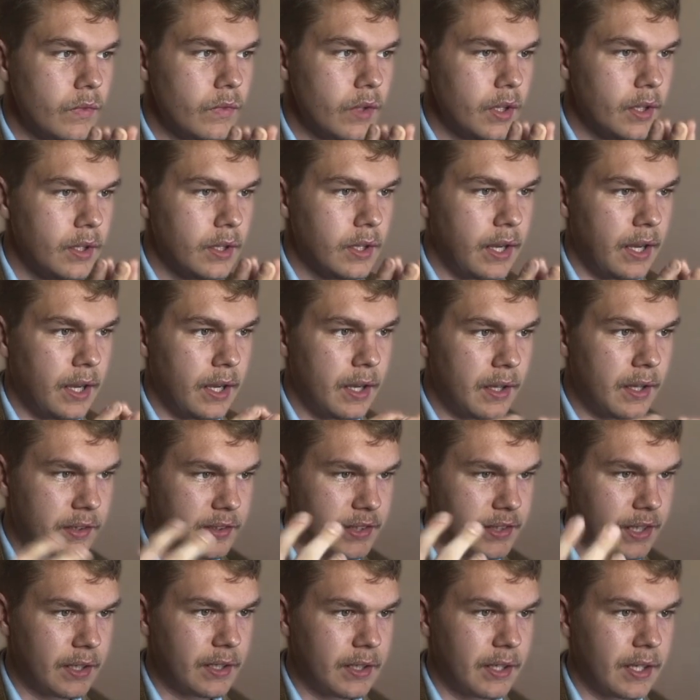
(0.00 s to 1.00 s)
and
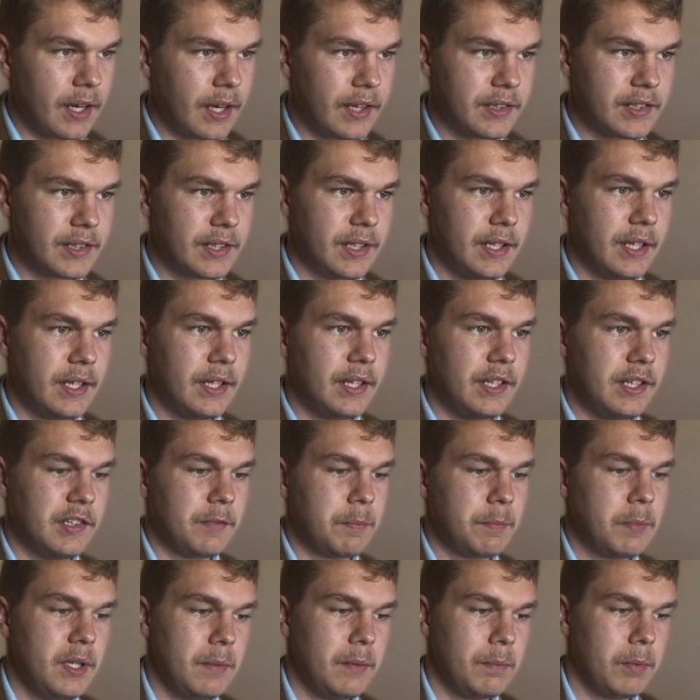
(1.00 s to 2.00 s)
St. Augustine and these
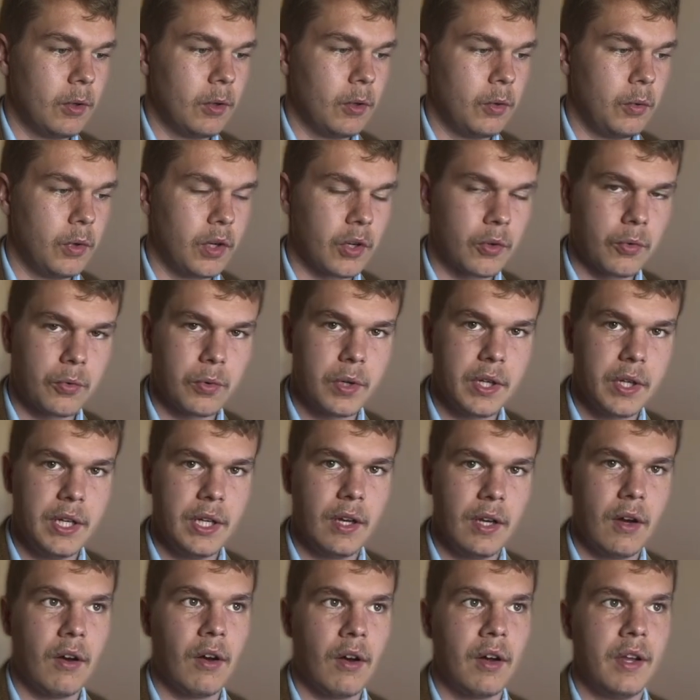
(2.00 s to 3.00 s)
people who agree
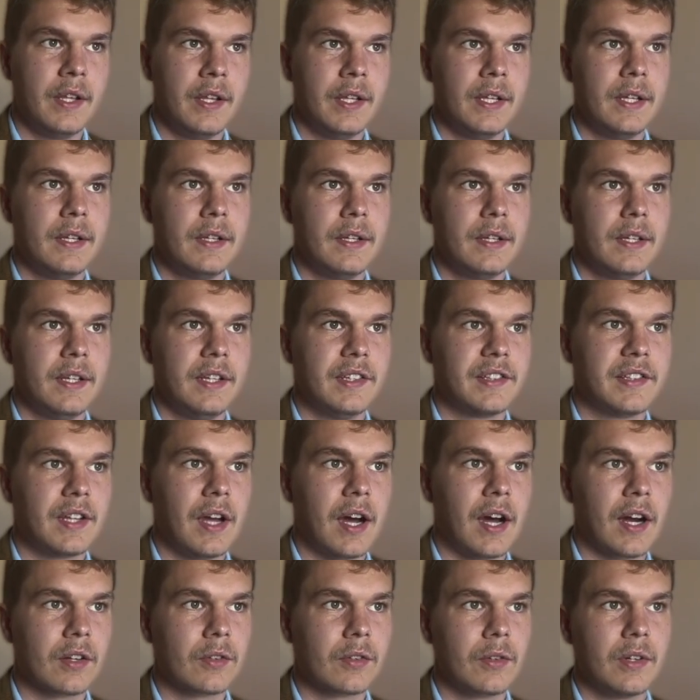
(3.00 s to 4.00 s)
on these
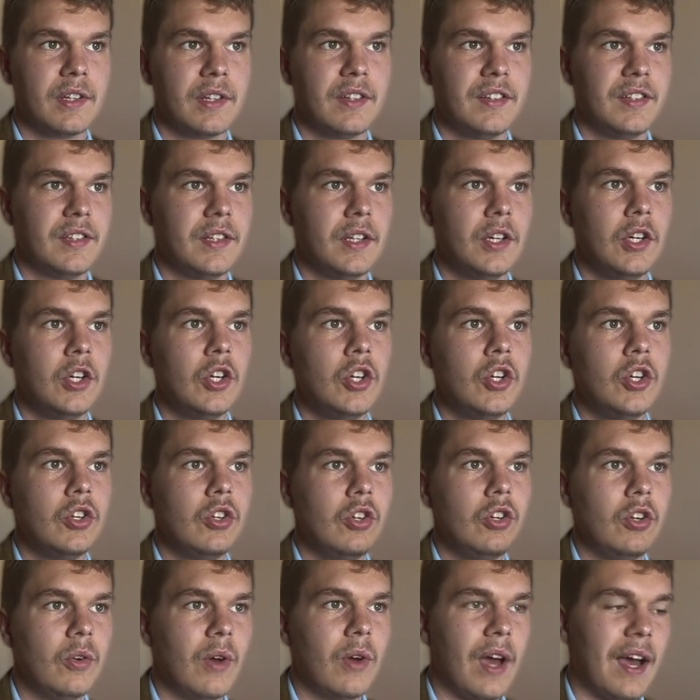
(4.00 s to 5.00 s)
doctrines
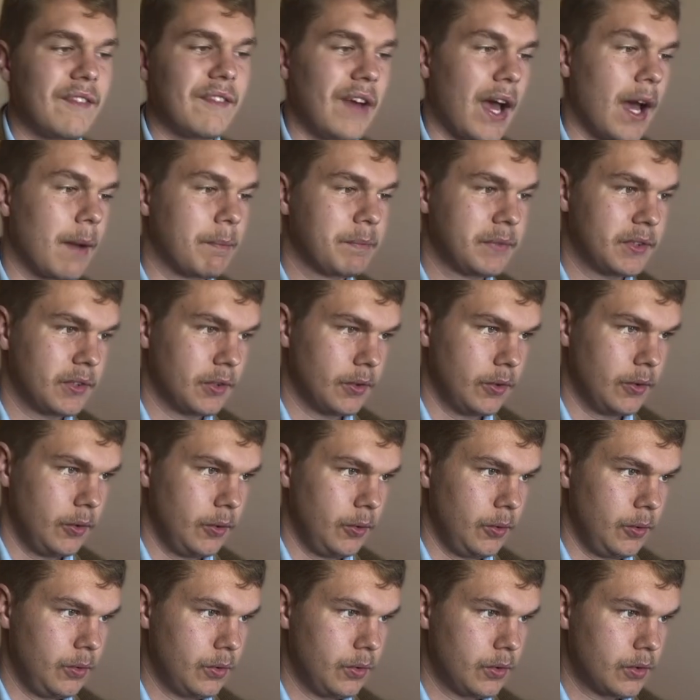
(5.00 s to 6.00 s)
do have
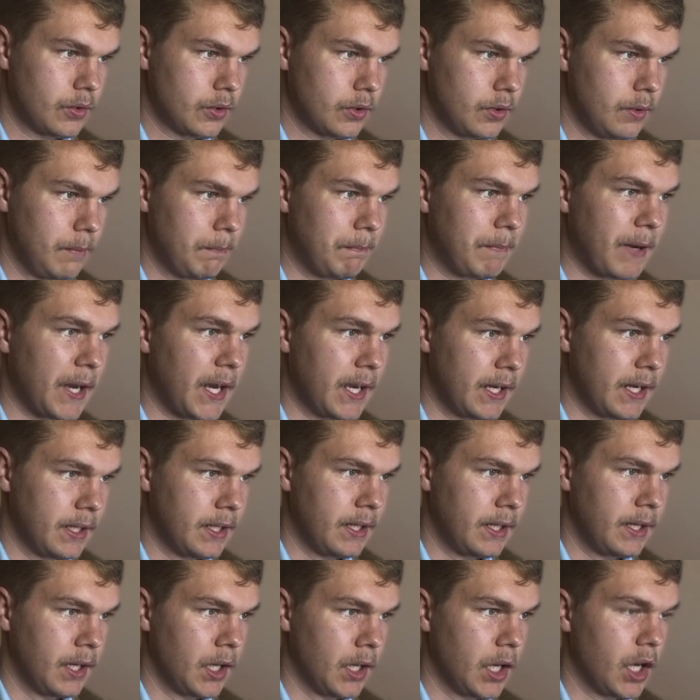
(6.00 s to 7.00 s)
absolute
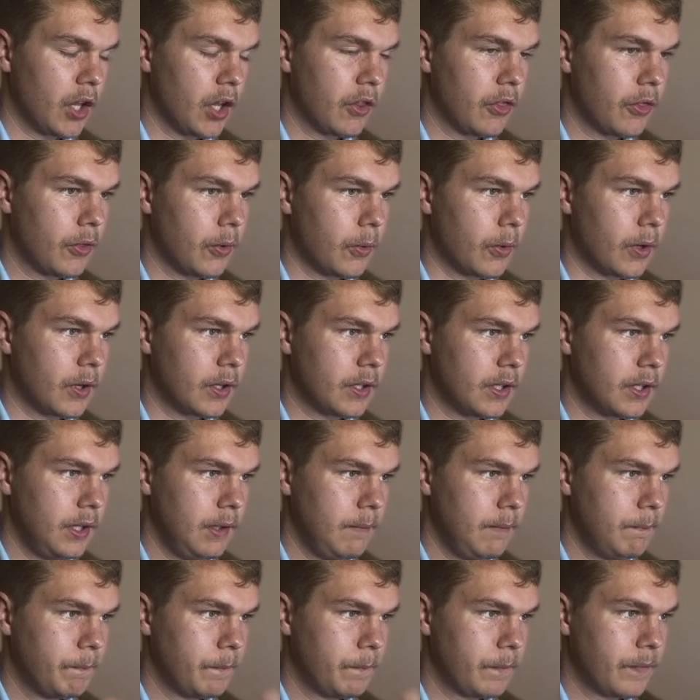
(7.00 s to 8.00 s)
binding authority.
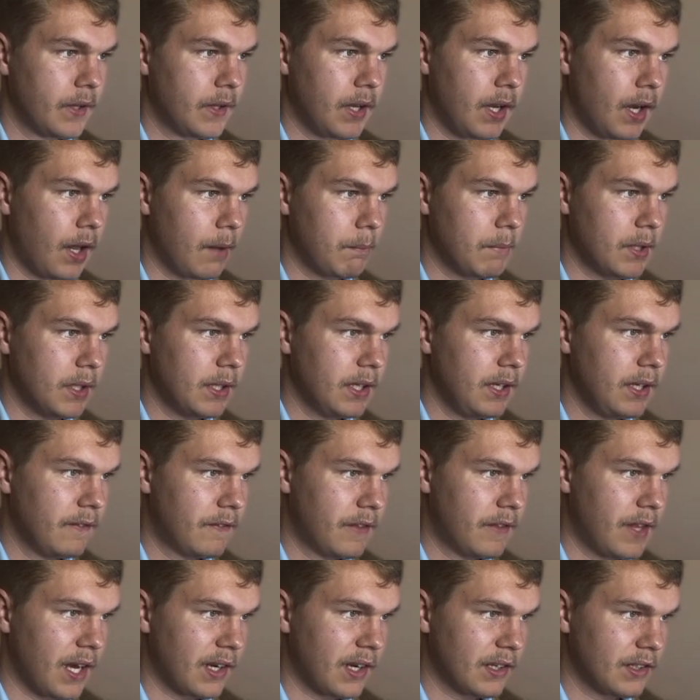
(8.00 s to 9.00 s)
And I believe
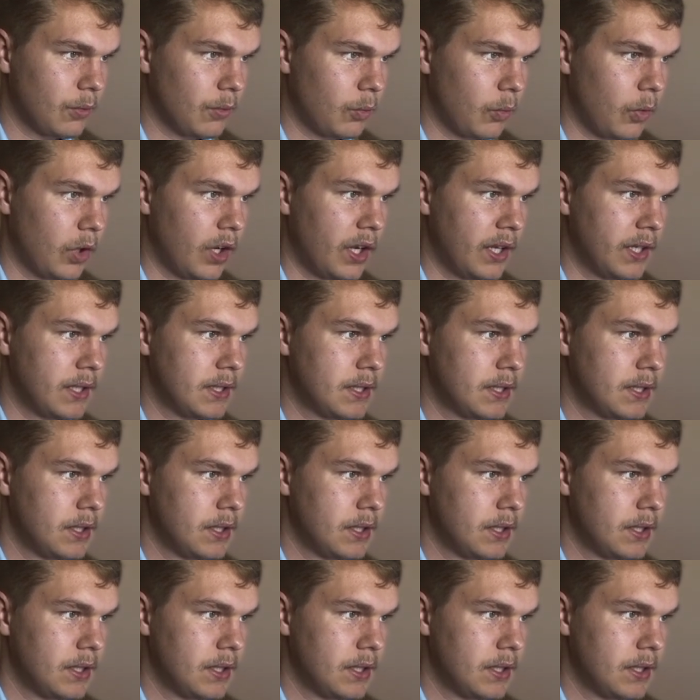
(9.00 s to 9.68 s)
that's what